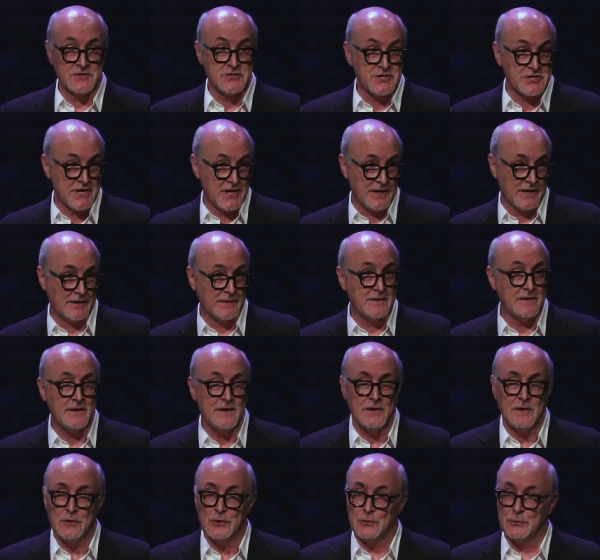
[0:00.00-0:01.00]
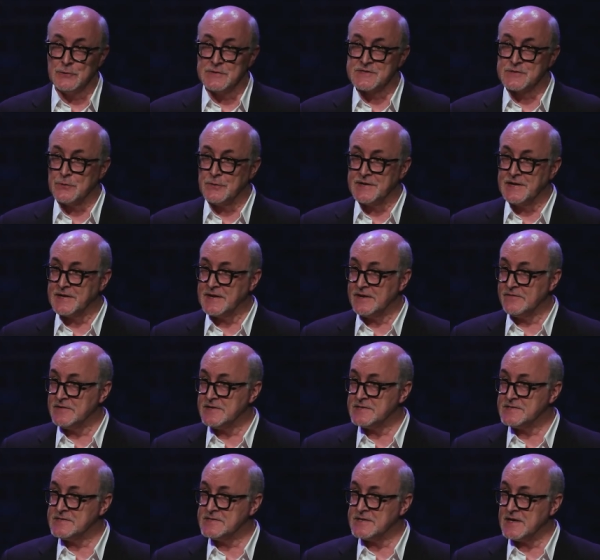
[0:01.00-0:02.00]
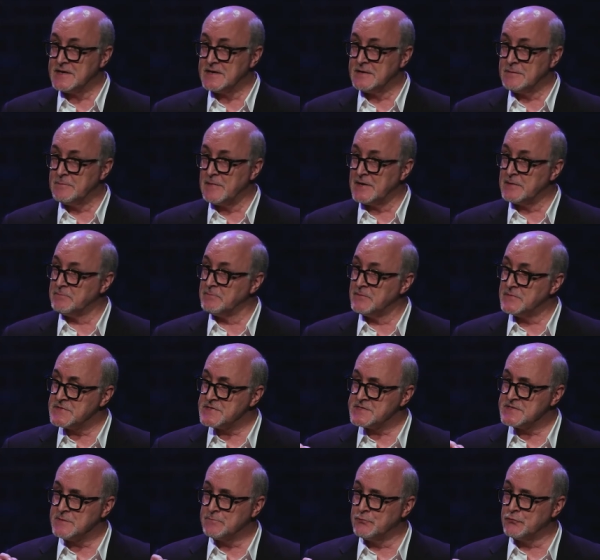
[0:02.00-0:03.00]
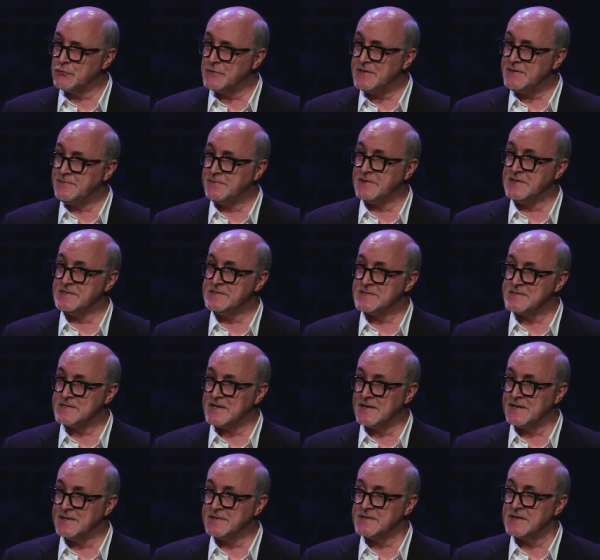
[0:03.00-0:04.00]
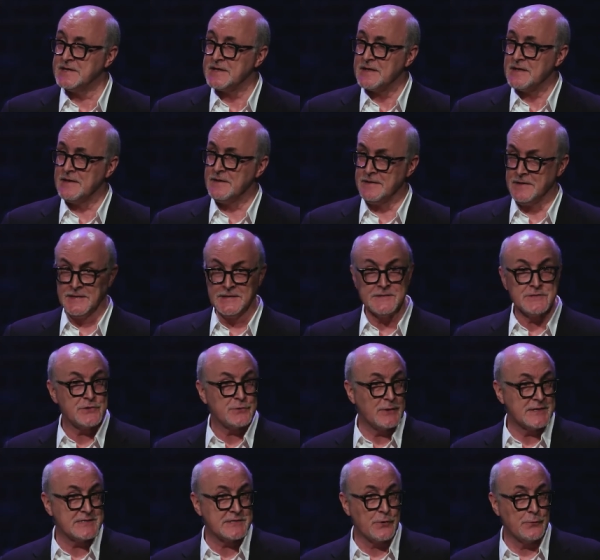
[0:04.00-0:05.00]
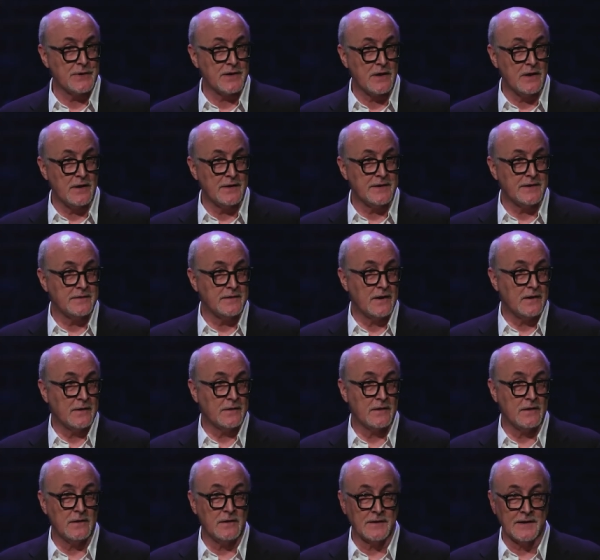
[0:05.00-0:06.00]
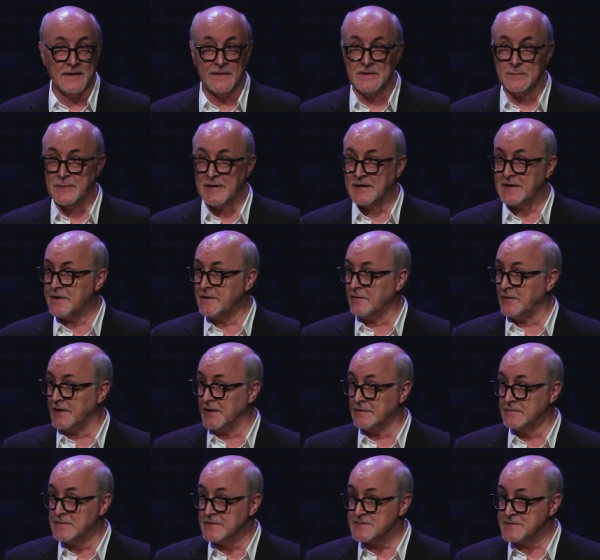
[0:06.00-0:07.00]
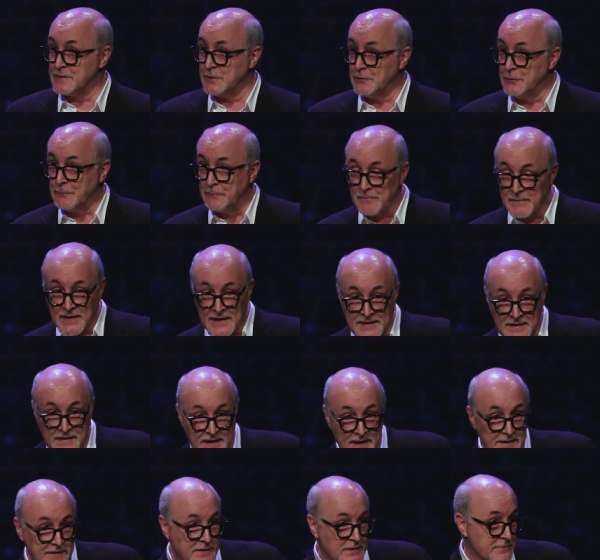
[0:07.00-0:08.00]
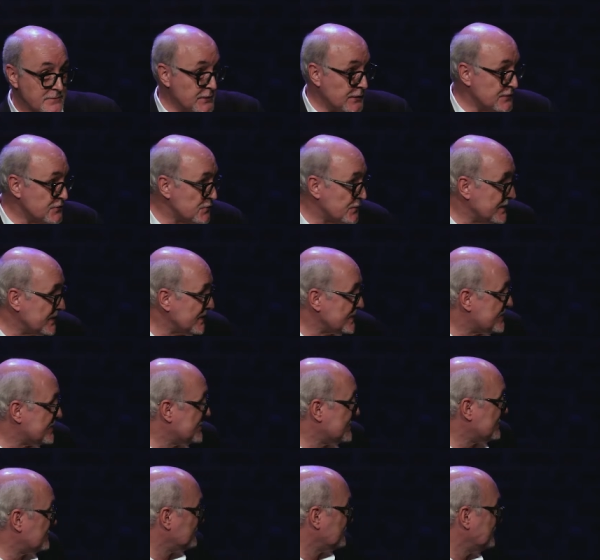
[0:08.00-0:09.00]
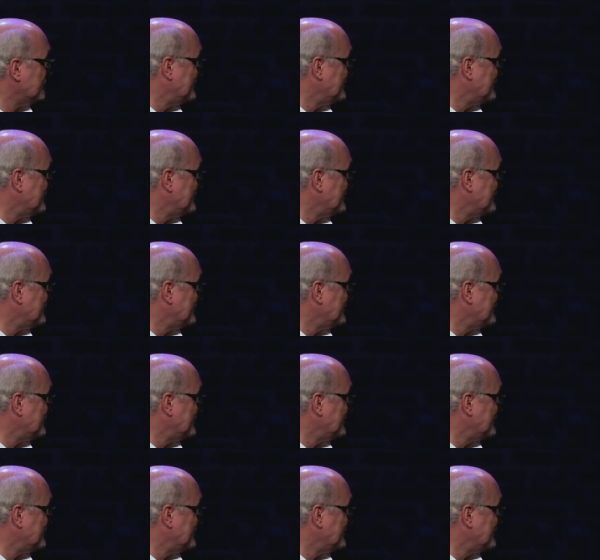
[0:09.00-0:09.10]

Chung, who is going to give us just a brief insight into what's going on in Hong Kong and the Bay Area. So Anca, if you can join us.